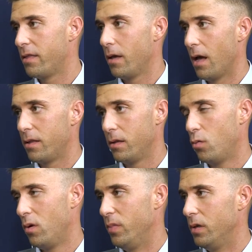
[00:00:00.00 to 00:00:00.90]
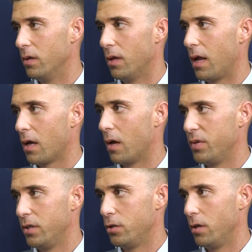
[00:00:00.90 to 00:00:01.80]
I think there will be a lot of
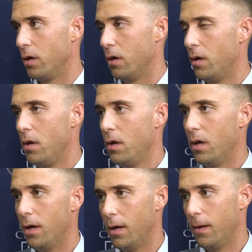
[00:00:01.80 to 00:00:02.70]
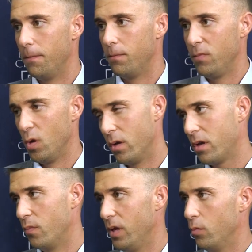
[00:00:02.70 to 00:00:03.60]
competition there. You know,
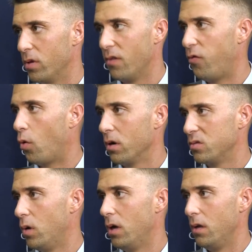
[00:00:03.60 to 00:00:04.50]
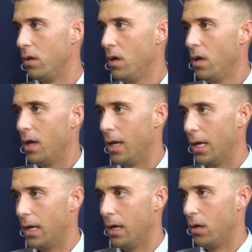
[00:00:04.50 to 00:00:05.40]
it could be with the 4 as well.
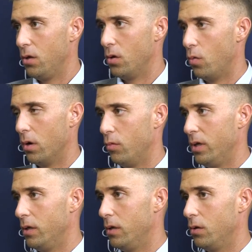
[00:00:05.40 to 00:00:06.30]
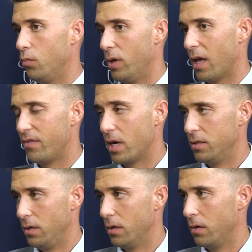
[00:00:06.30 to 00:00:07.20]
You know, where we have an
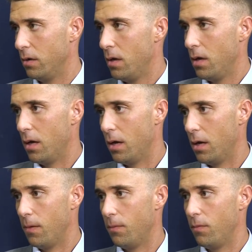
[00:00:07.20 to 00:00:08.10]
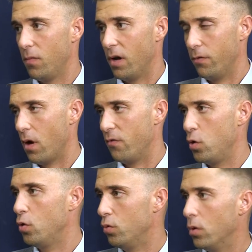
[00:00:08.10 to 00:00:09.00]
idea of
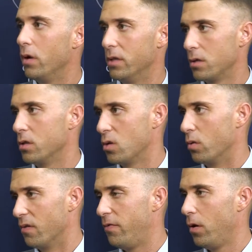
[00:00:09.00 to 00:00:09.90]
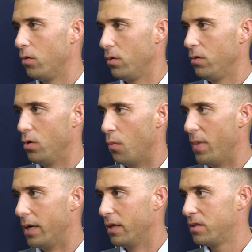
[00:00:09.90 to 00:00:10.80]
who is going to fill, you know,
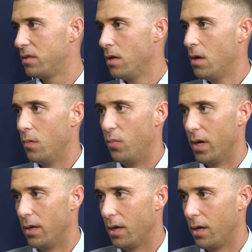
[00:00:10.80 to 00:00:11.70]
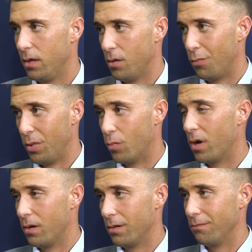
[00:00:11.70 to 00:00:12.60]
minutes, but, you know, we
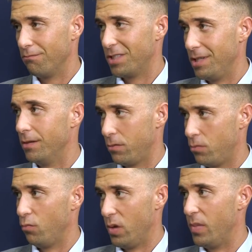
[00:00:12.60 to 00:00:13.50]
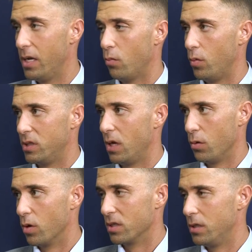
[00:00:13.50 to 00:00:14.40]
want to see it. We mean it when we say we
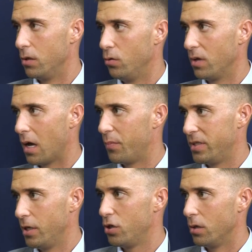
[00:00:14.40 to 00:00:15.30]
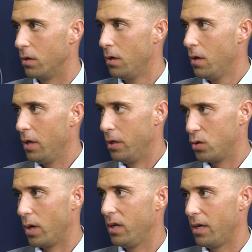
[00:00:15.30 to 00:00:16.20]
want to see it through the competition in
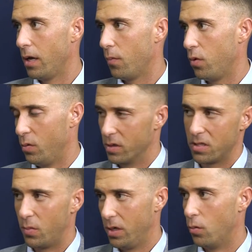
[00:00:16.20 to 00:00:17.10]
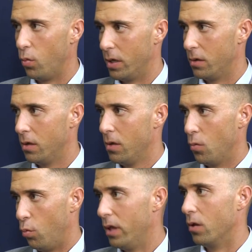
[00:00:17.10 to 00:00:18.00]
training camp. We want somebody to
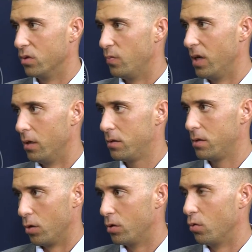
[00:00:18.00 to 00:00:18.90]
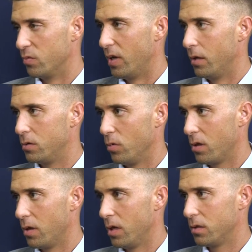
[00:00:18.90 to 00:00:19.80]
win those minutes, earn those minutes with
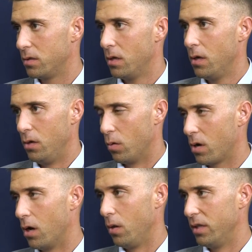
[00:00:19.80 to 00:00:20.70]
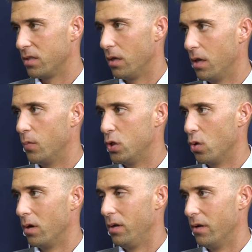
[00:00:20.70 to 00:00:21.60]
things. You know, Carl is going to get a
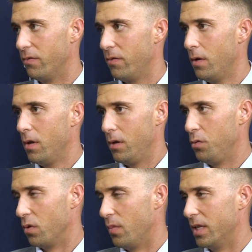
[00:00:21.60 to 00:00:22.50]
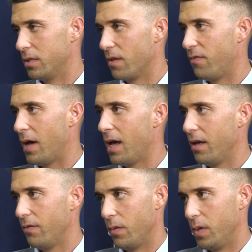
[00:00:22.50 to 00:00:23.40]
majority of, you know, the minutes at the 5.
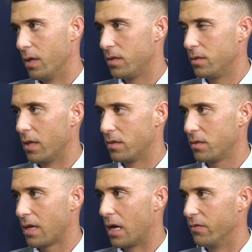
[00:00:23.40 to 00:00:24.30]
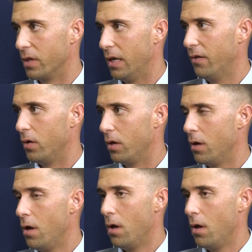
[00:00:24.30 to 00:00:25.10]
I mean, that's kind of a given.